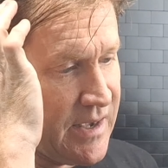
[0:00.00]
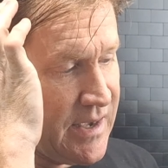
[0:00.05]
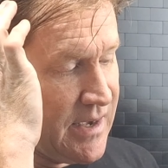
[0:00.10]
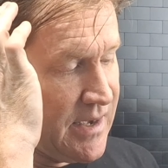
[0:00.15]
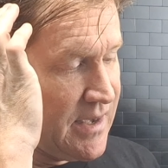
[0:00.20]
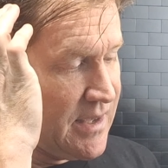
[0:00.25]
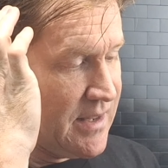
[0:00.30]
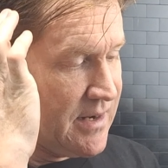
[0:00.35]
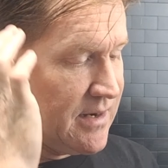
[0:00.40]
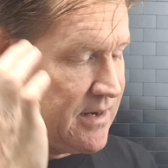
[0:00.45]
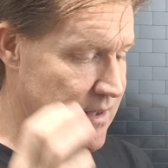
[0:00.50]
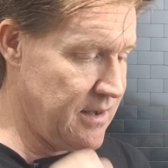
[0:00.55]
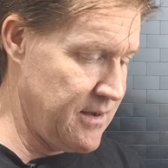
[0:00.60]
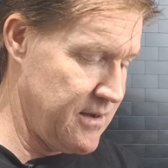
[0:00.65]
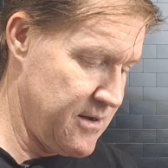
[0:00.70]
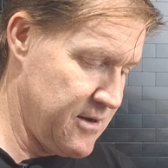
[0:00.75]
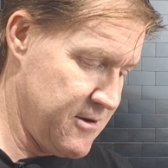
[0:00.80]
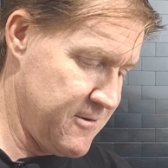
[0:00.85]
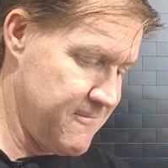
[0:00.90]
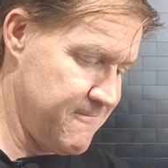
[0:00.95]
And
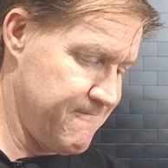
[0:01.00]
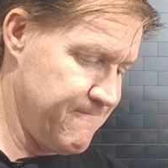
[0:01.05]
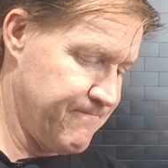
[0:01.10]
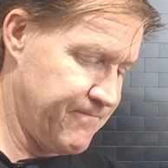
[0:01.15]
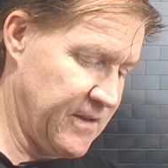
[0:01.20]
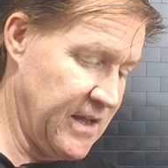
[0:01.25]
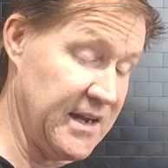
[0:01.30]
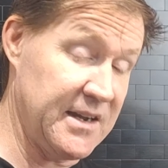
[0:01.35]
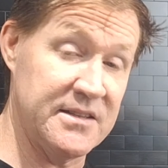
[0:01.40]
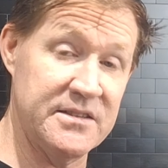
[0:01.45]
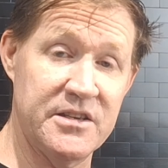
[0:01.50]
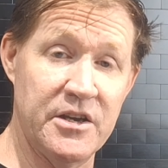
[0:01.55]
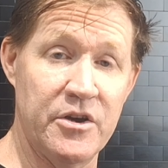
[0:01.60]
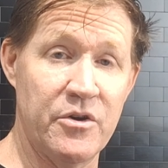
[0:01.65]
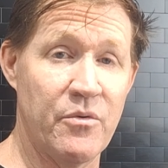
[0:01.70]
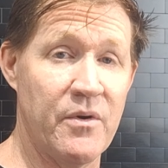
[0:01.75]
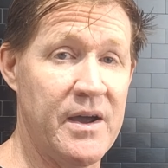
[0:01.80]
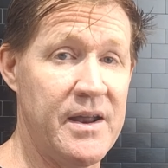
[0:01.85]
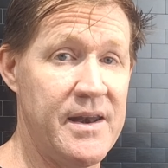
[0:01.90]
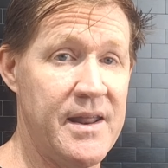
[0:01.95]
I can tell
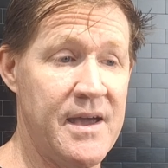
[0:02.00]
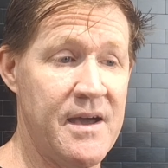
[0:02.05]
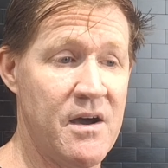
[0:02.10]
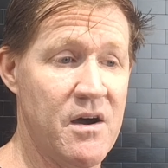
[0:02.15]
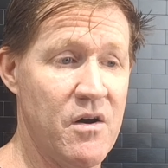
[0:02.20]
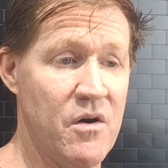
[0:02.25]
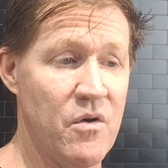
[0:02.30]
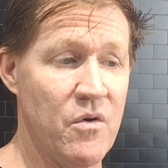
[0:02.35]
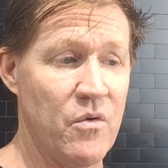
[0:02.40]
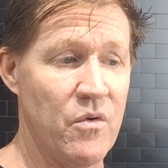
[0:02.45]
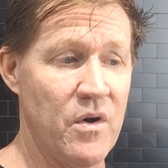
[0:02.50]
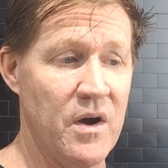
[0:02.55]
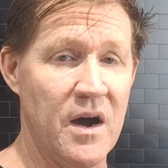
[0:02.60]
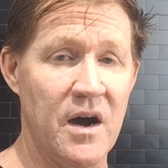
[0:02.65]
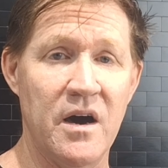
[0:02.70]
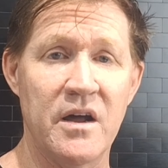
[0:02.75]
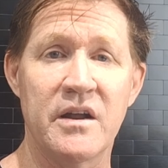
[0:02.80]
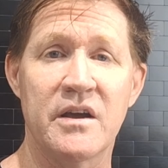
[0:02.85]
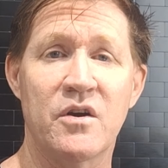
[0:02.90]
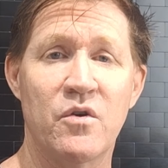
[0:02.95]
you right now,
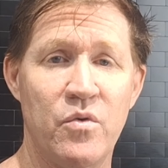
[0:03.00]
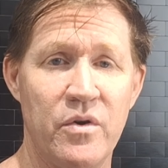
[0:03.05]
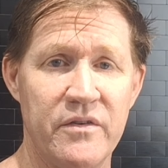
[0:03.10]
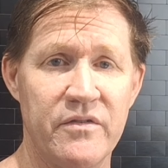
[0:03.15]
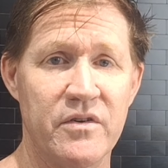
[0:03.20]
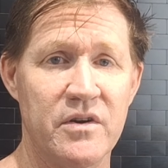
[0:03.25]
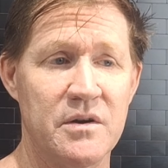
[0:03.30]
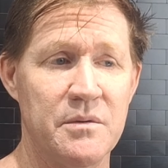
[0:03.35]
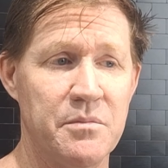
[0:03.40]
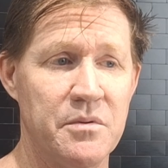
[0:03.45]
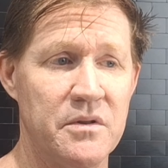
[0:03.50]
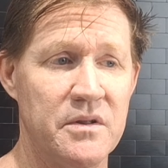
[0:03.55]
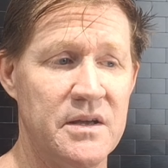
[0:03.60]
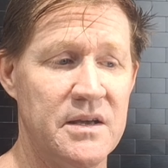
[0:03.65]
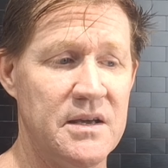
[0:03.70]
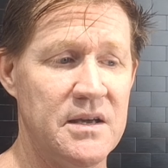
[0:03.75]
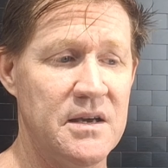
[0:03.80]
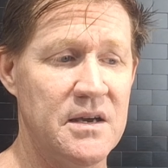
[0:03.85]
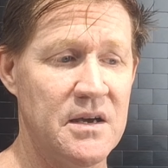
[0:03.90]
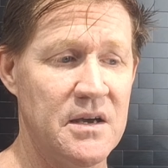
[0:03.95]

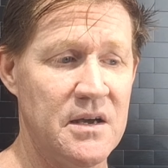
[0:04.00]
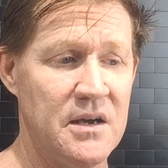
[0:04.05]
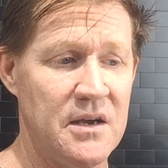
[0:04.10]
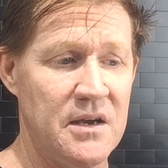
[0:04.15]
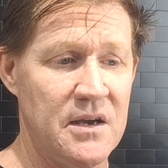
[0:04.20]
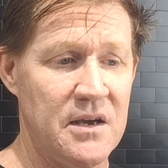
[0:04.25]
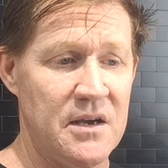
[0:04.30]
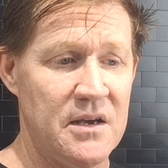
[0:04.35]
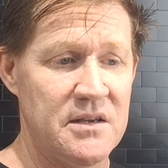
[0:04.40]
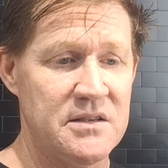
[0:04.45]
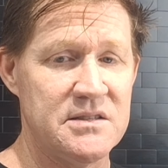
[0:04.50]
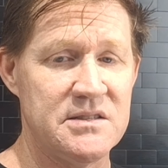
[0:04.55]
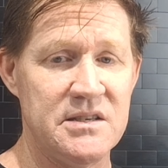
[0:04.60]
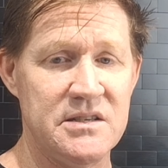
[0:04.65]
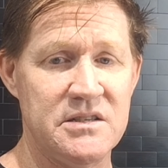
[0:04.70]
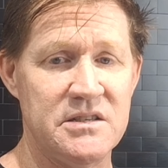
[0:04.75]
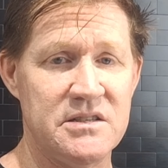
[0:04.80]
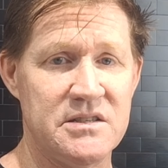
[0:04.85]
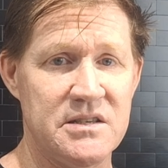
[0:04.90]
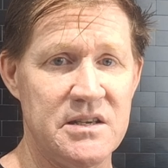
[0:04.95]
unequivocally,
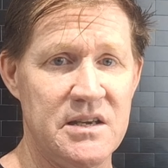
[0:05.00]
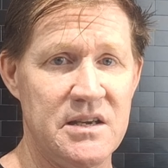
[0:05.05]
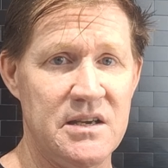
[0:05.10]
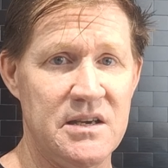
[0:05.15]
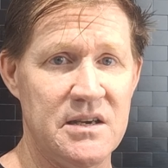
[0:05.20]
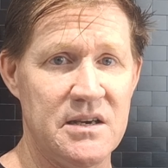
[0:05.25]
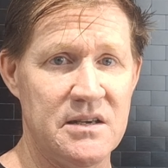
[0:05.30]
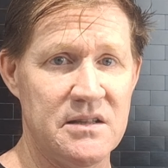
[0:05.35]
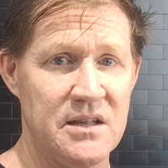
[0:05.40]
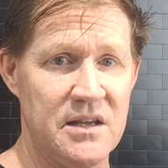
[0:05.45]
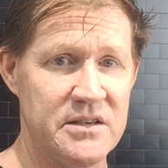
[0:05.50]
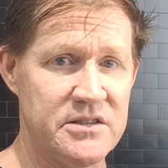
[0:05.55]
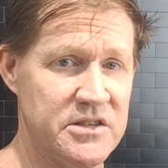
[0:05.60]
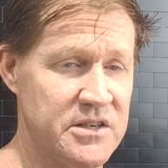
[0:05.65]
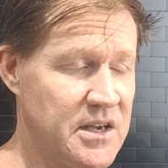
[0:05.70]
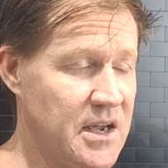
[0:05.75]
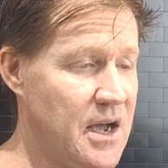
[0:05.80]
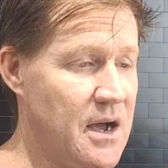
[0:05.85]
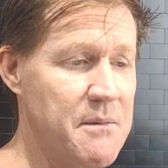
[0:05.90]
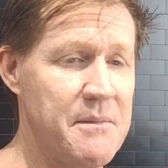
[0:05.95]
CGC, unless
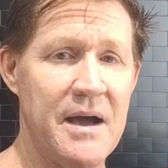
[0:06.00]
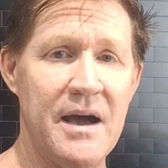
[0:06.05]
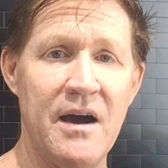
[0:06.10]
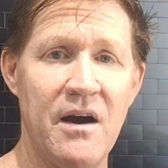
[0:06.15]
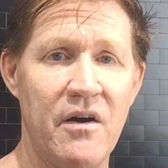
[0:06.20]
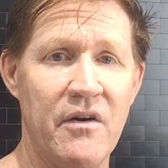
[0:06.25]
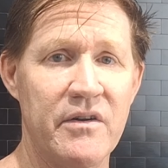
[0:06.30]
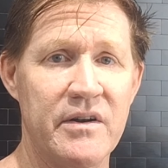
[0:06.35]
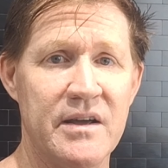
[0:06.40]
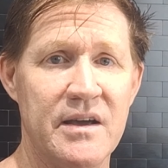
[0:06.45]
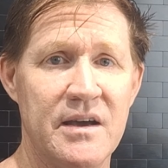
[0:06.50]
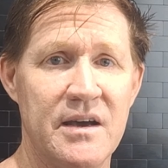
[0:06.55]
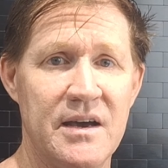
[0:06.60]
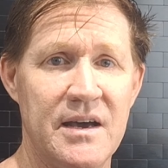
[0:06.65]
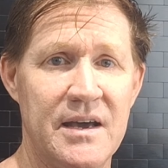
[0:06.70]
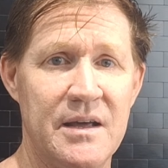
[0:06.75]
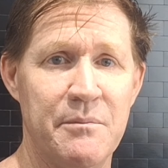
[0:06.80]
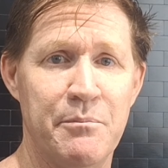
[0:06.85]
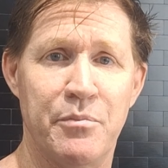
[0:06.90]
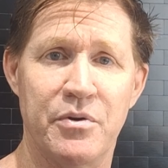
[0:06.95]
you come out
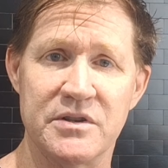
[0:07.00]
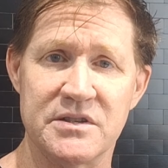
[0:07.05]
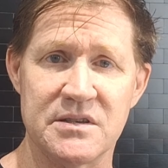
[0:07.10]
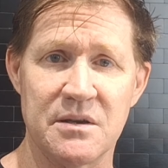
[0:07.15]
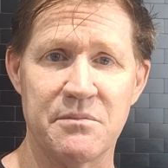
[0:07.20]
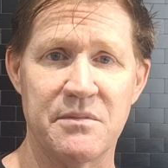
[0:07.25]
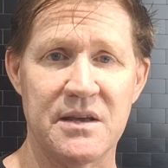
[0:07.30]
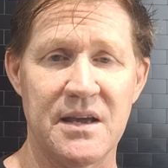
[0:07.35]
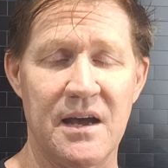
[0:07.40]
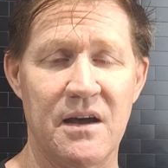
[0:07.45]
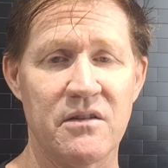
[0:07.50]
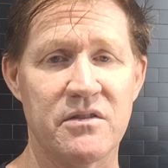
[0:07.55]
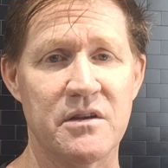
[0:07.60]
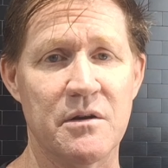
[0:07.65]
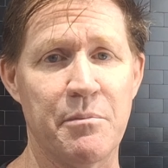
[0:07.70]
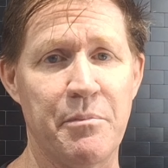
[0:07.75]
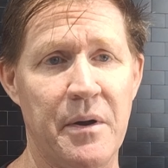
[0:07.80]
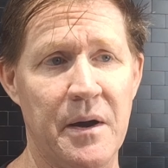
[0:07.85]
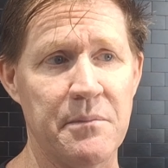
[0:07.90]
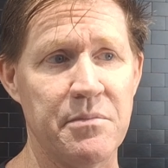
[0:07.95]
and put something out
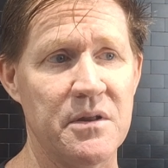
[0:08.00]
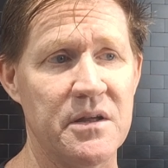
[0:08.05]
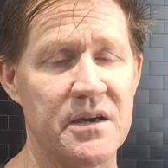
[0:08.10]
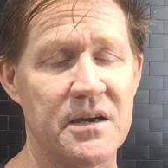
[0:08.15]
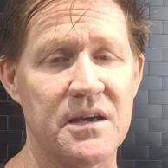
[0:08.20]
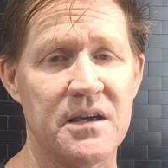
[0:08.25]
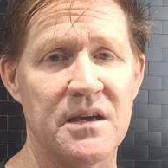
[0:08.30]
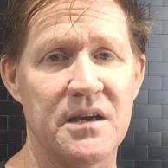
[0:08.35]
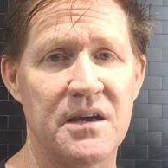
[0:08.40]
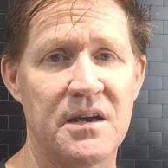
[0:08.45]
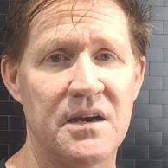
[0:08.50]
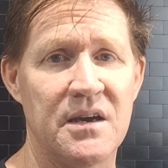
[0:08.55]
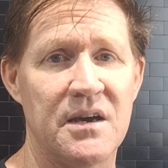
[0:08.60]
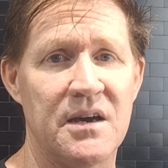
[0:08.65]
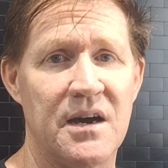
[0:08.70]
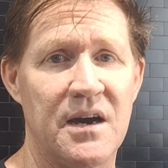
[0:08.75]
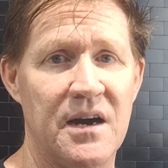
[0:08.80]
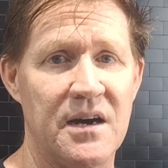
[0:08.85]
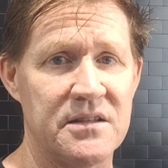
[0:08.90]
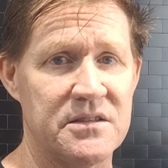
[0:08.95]
there public
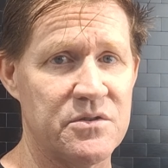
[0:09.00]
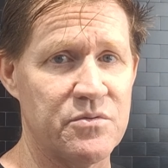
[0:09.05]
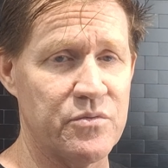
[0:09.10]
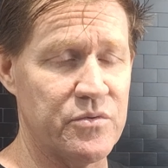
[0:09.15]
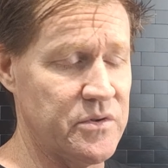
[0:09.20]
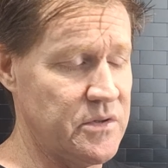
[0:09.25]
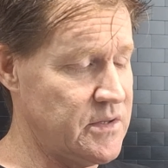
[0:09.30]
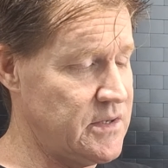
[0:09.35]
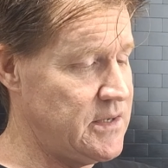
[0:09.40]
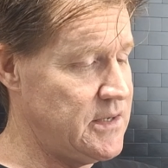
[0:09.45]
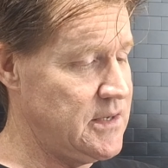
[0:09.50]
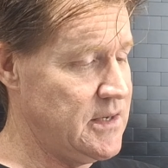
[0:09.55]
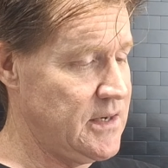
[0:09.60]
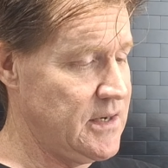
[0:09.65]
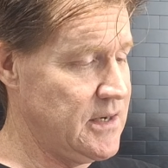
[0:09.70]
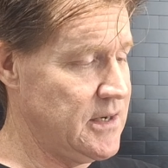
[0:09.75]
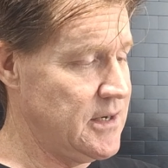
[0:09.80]
to really